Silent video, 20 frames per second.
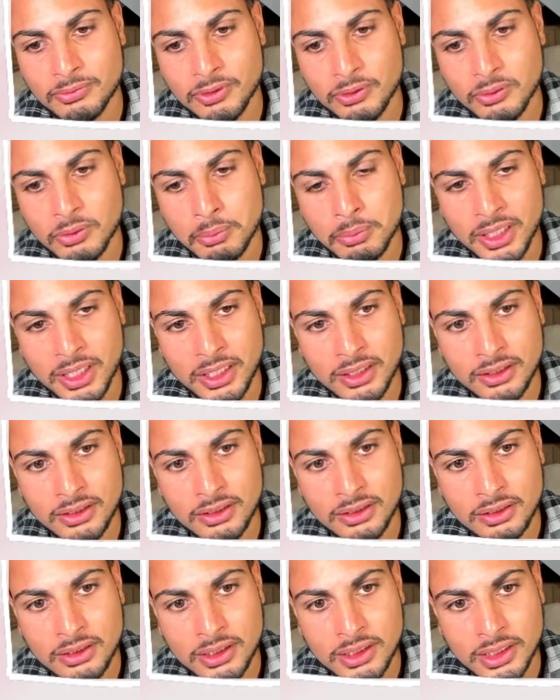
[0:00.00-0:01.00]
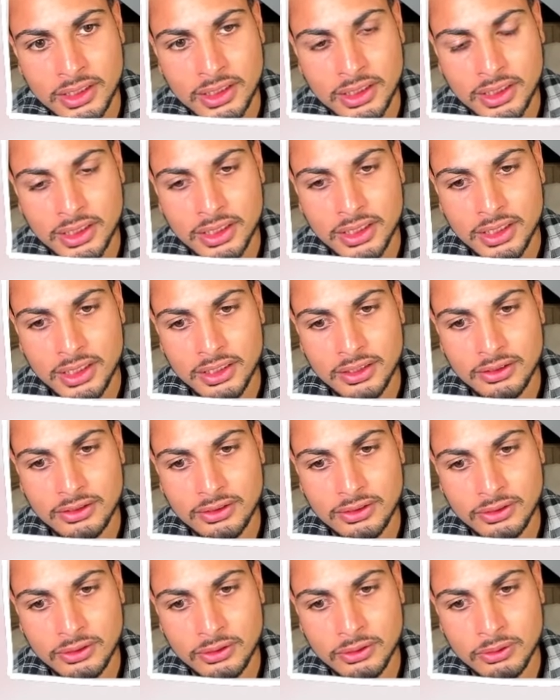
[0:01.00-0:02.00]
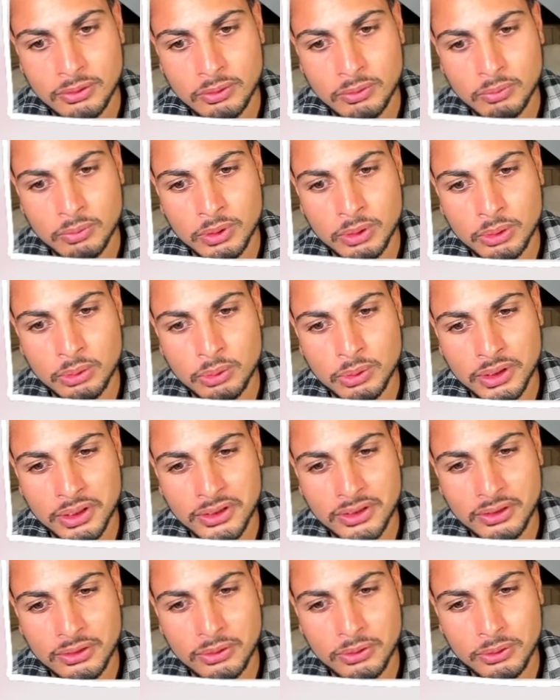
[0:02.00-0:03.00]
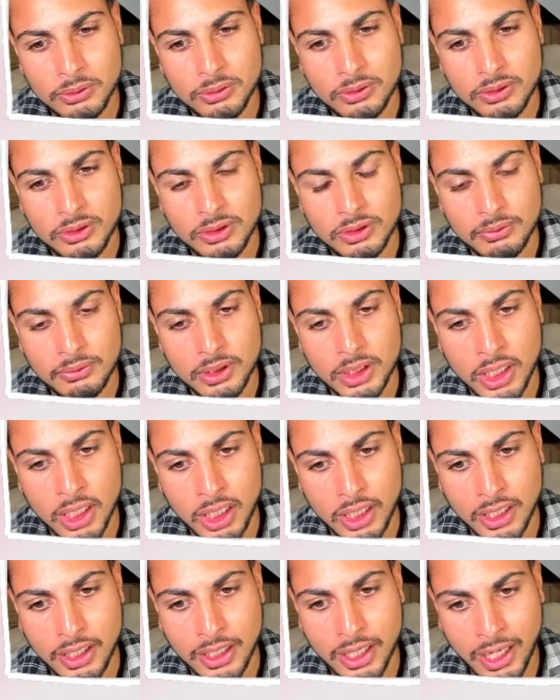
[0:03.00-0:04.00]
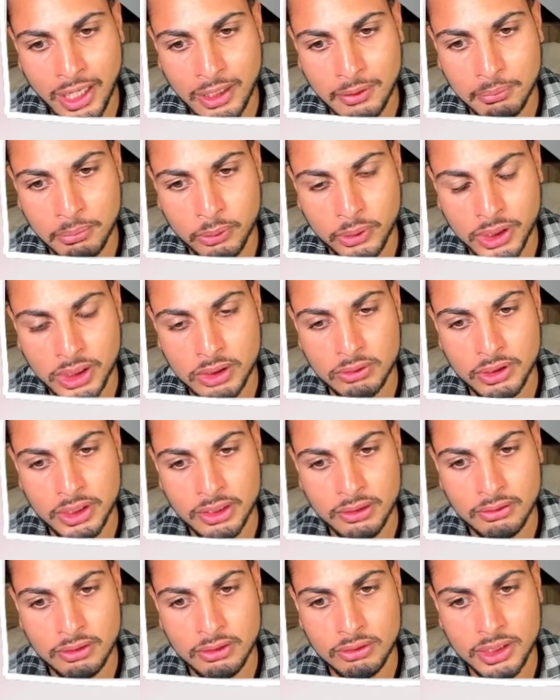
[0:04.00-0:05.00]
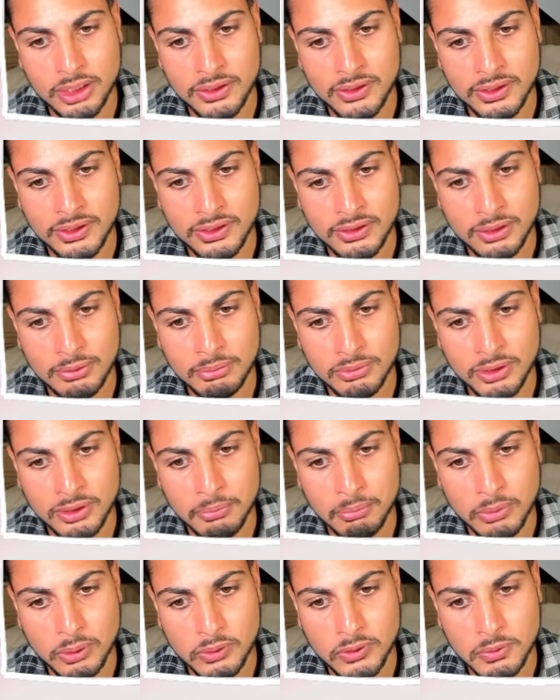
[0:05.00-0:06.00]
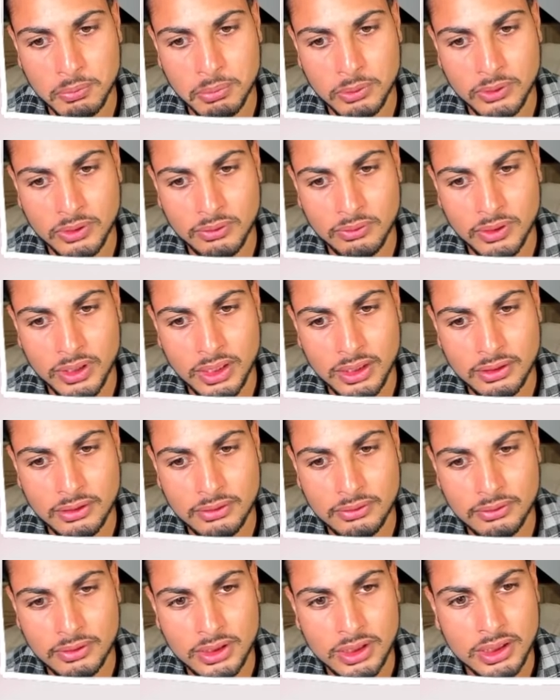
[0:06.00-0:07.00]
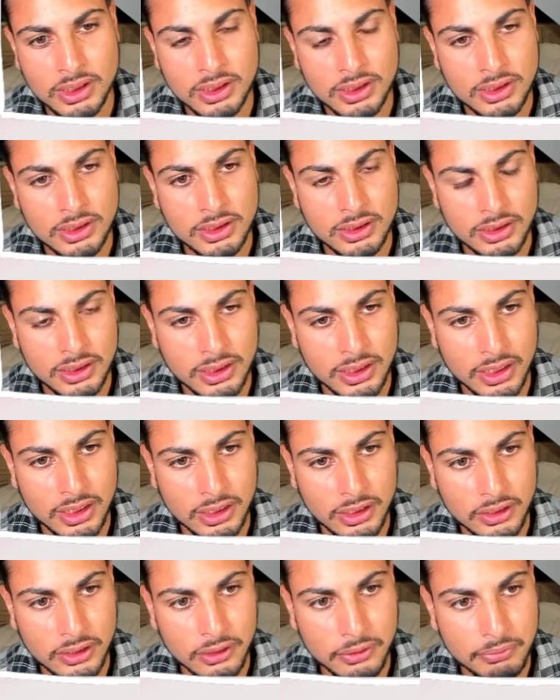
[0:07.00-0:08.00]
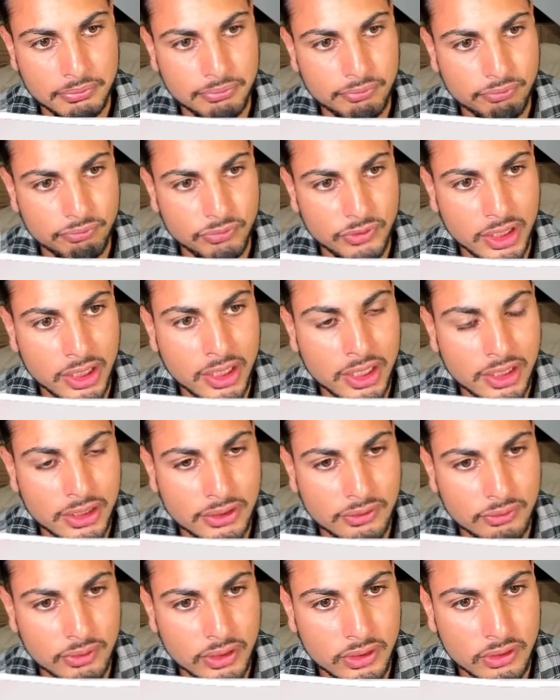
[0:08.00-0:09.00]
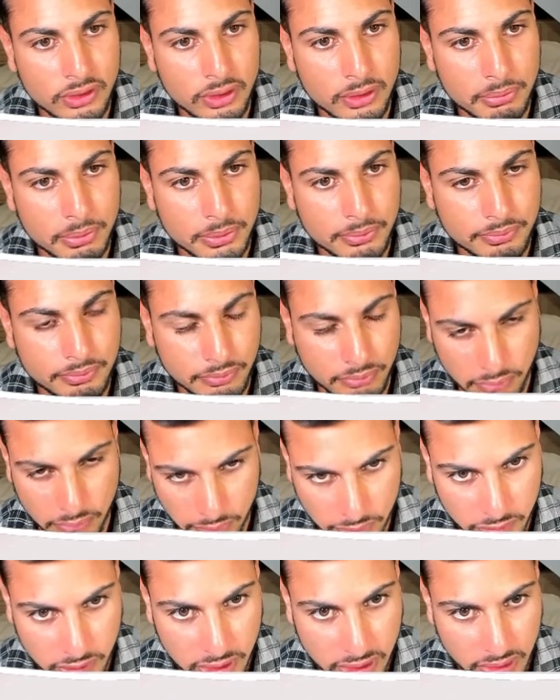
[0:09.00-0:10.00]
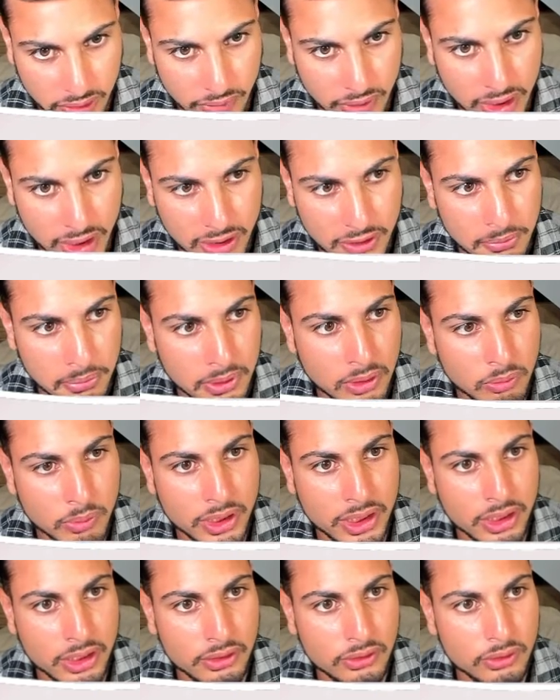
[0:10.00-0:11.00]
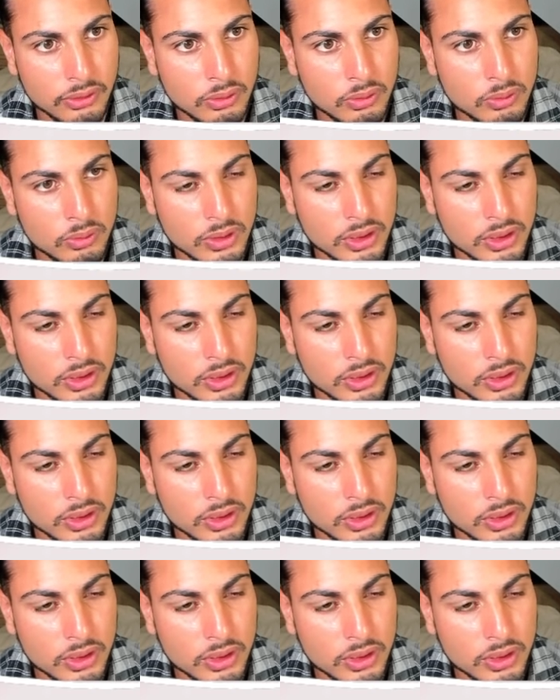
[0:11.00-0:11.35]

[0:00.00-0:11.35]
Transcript: for the padding. So we always use 8-point grid system, so multiples of 8. And there you go, and that is the top. So the next part we're going to do